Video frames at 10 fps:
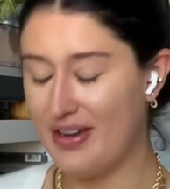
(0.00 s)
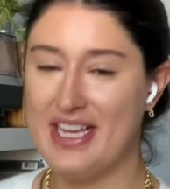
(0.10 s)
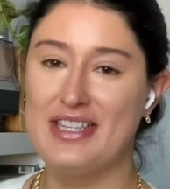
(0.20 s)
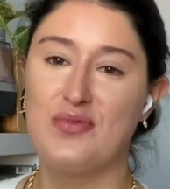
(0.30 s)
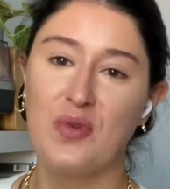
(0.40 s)

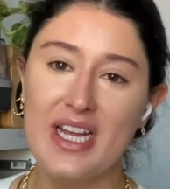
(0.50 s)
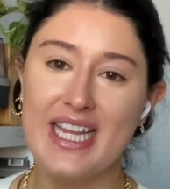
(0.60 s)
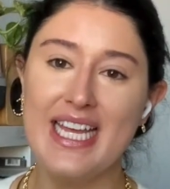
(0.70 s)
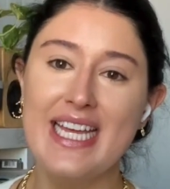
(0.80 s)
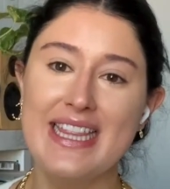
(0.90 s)
It's
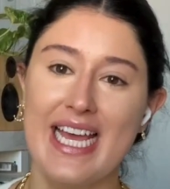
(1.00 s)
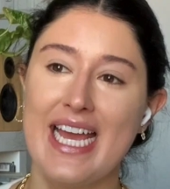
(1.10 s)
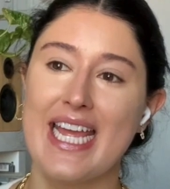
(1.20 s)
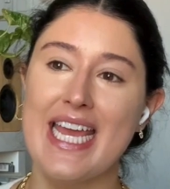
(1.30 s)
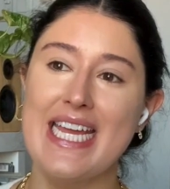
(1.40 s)
really
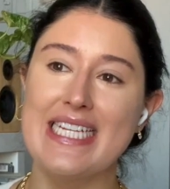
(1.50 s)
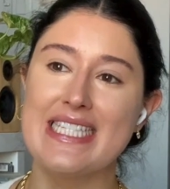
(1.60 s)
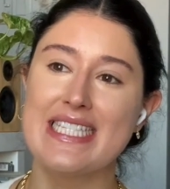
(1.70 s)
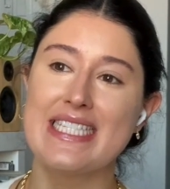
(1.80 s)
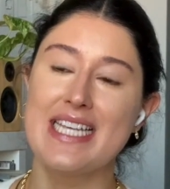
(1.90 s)
like,
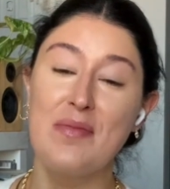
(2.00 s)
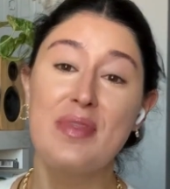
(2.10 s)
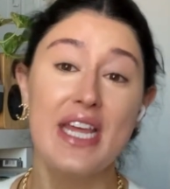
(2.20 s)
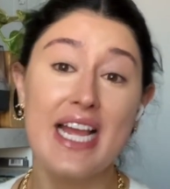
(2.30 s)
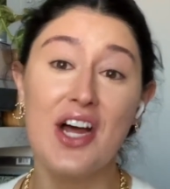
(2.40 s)
it's
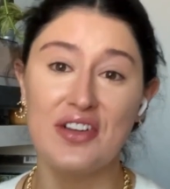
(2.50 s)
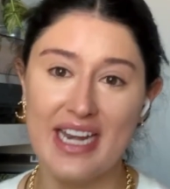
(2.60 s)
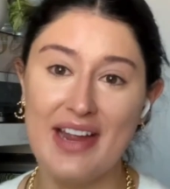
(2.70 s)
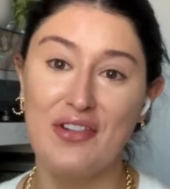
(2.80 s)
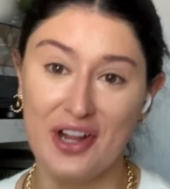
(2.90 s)
something I'll
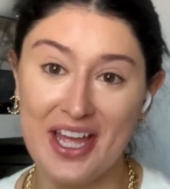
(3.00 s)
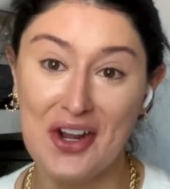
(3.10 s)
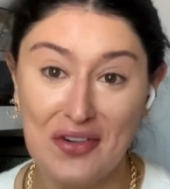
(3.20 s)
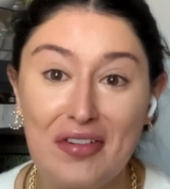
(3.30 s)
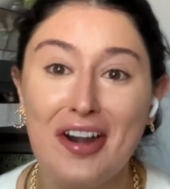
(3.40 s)
never get over.